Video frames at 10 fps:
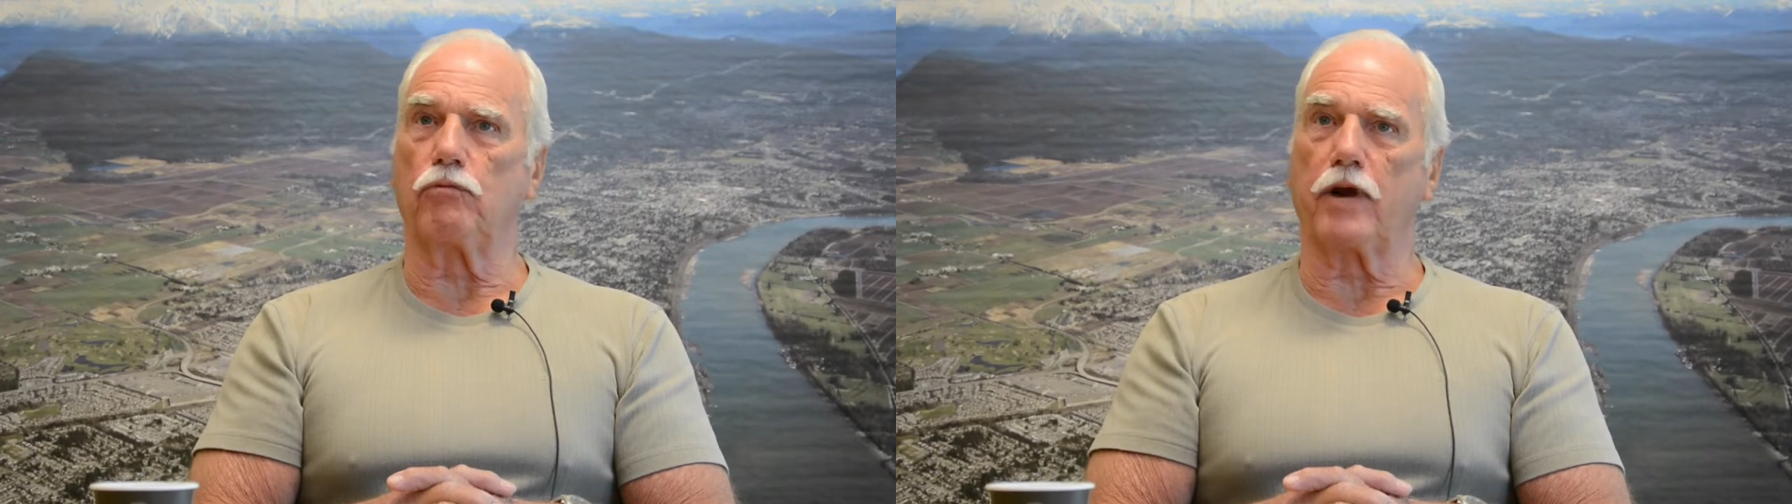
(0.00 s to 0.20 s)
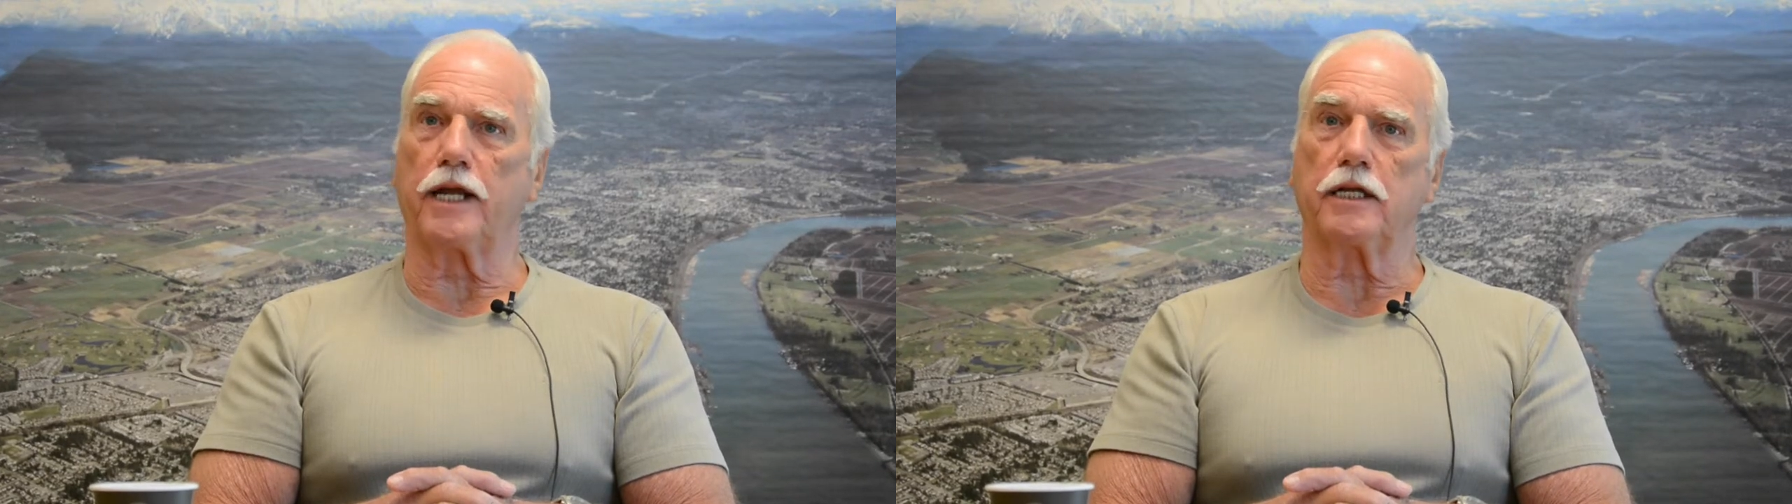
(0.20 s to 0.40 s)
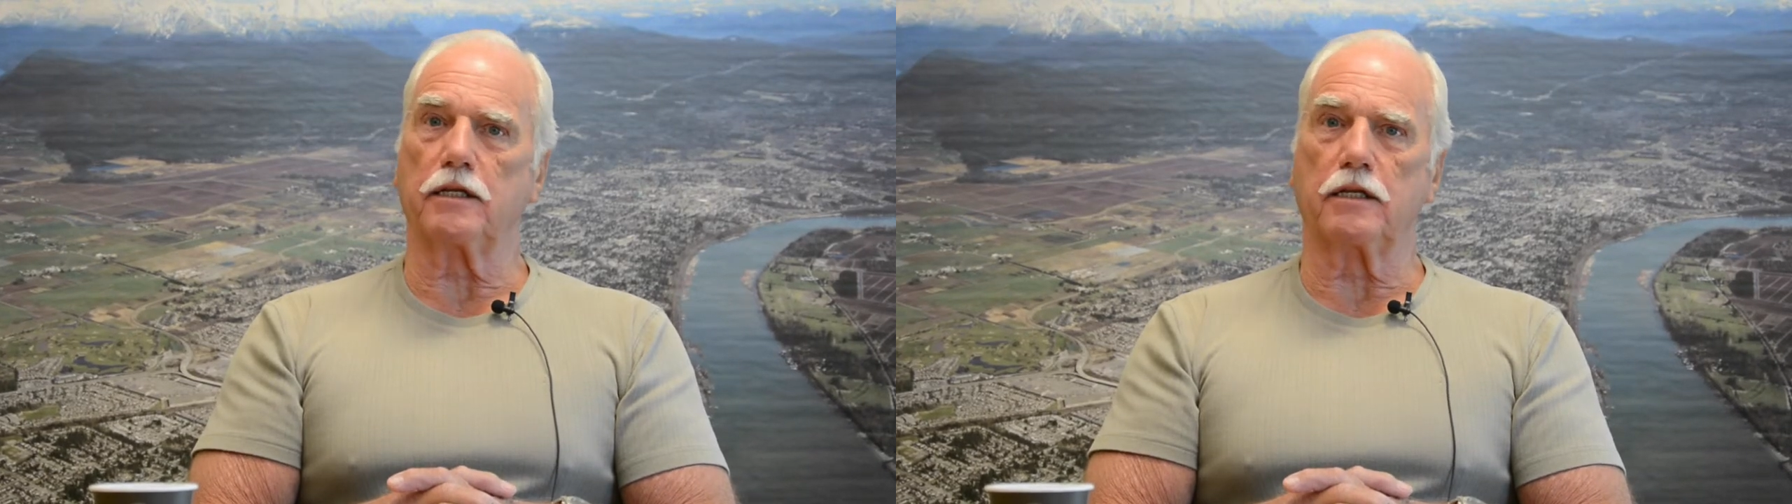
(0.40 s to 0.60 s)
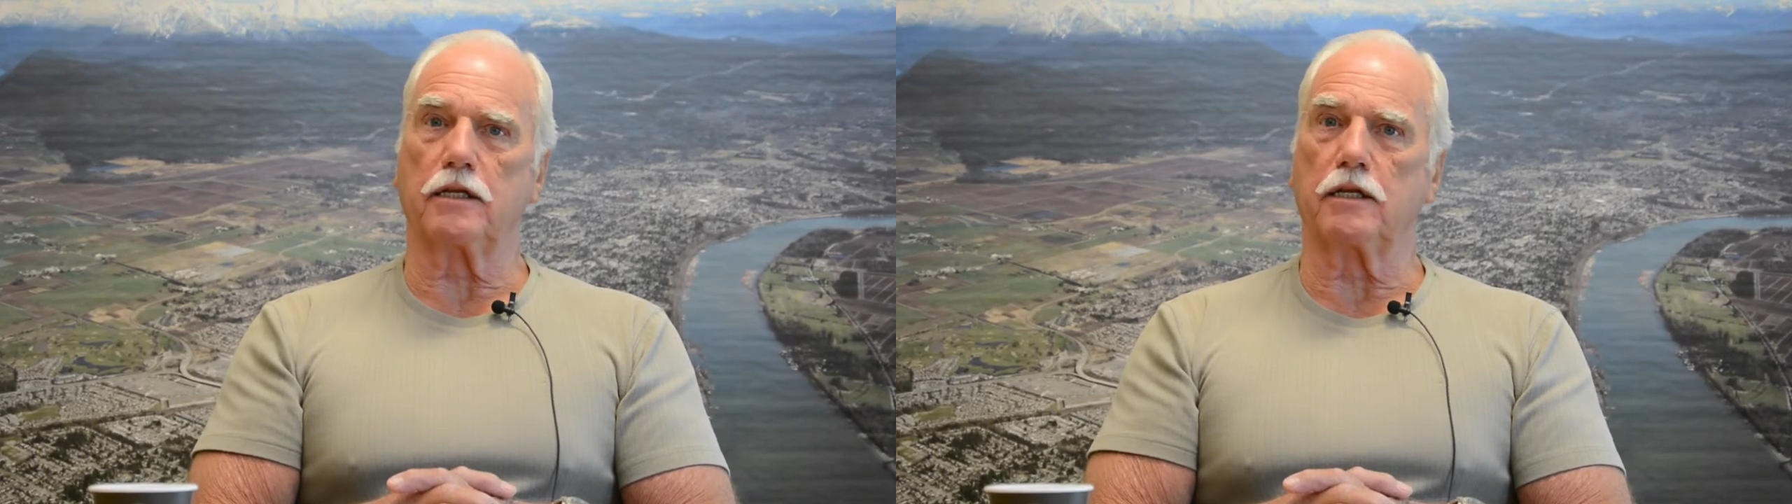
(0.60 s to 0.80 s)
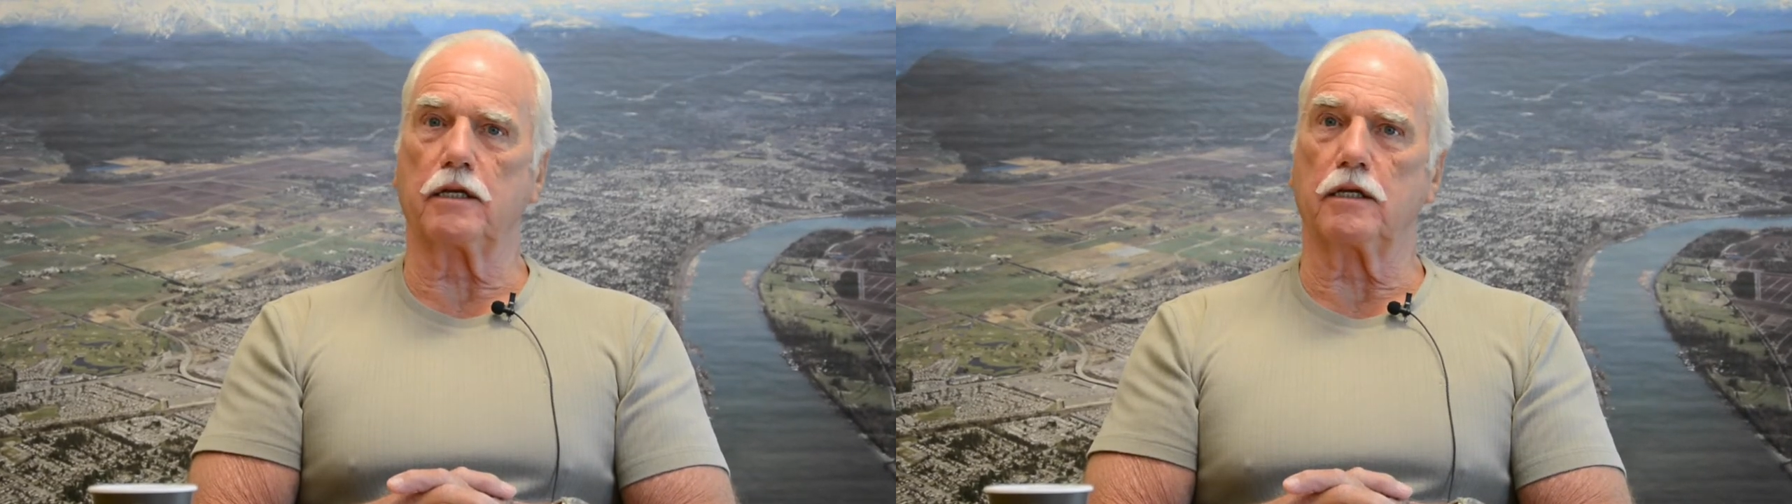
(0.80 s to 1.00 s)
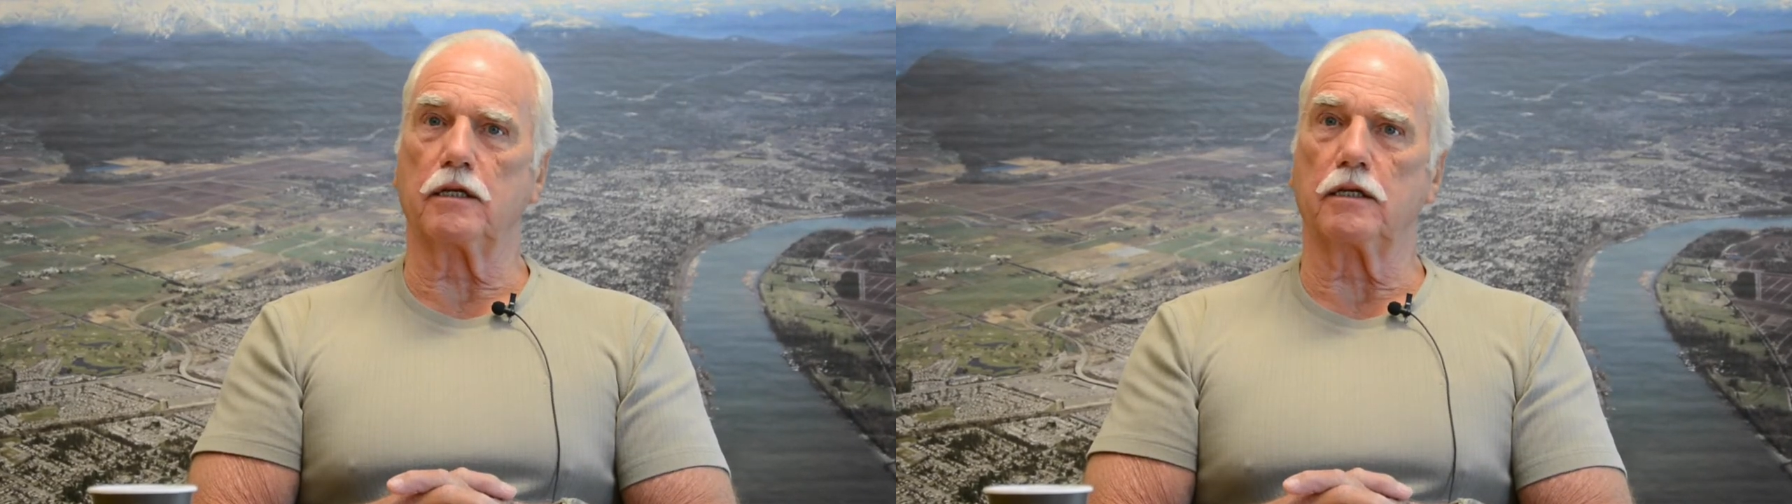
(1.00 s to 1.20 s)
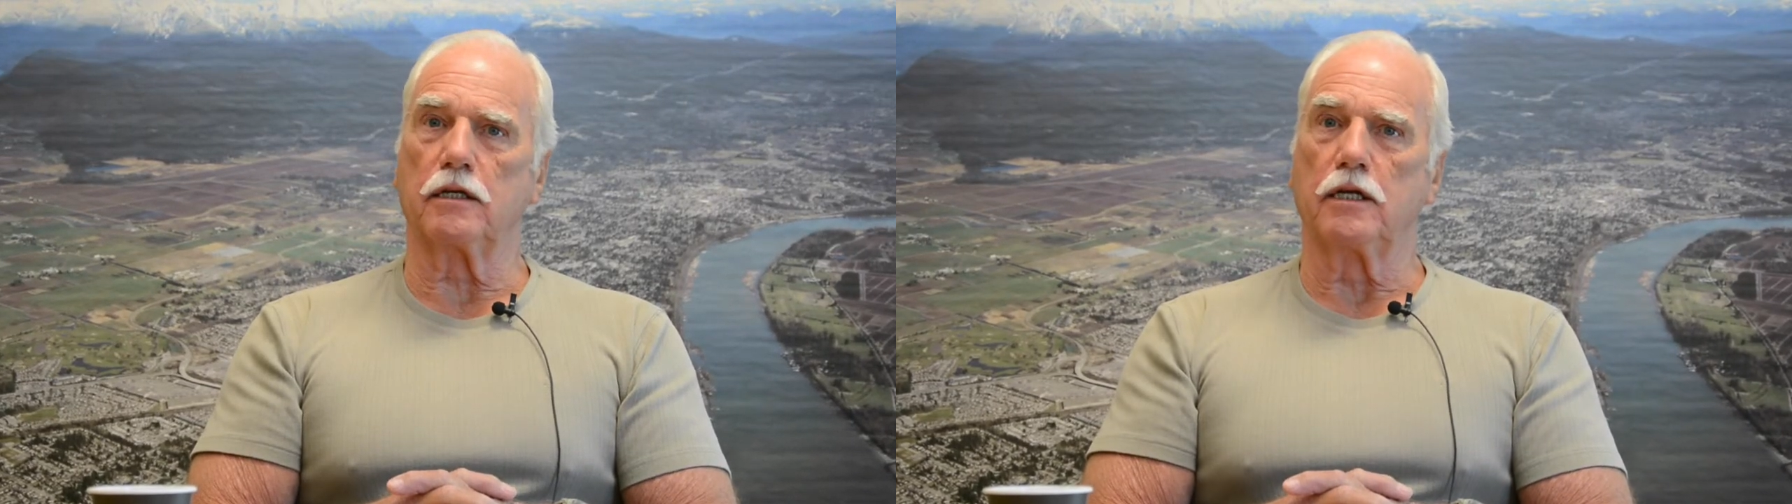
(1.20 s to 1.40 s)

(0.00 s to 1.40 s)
ran it